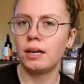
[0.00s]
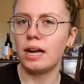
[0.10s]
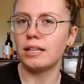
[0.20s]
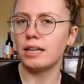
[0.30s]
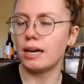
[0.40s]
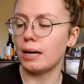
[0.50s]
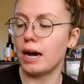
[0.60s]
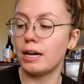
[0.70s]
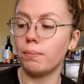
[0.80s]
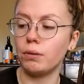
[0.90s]
it's like
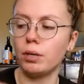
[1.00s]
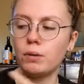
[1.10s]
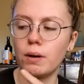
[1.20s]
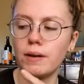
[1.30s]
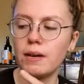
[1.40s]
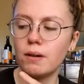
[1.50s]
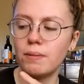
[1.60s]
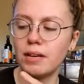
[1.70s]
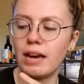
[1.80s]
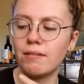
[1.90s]
kind of blue up here, but
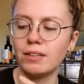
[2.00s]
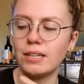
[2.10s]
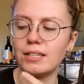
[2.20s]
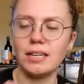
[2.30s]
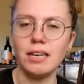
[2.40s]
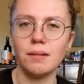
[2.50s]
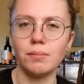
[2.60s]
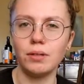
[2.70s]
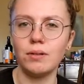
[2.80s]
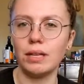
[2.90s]
you can't really see the
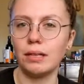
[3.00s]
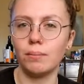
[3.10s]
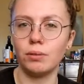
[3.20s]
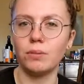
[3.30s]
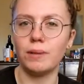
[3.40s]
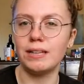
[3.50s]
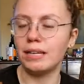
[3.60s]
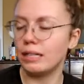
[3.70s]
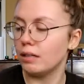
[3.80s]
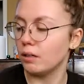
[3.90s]
blue. Like the blue
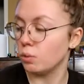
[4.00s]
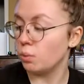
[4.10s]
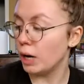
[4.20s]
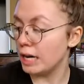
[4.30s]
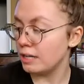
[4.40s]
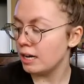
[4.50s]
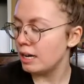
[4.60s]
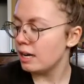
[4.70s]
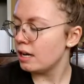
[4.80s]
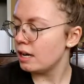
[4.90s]
basically looks white.
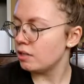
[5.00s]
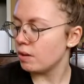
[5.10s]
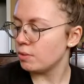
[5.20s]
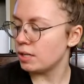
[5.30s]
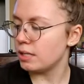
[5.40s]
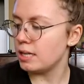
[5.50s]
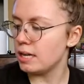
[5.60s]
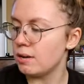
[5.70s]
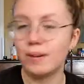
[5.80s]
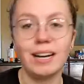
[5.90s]
So I'm just gonna
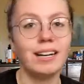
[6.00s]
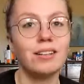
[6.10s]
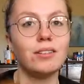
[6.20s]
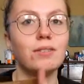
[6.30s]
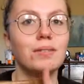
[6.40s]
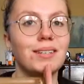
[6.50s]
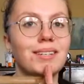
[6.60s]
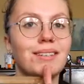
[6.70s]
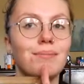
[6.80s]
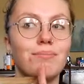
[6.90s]
see what I can do with
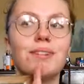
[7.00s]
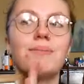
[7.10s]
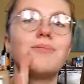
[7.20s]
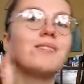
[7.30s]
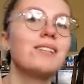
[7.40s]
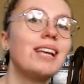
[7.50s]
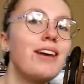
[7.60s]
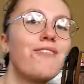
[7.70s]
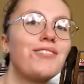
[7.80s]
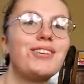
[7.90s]
this to bring more
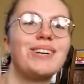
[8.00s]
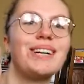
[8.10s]
life to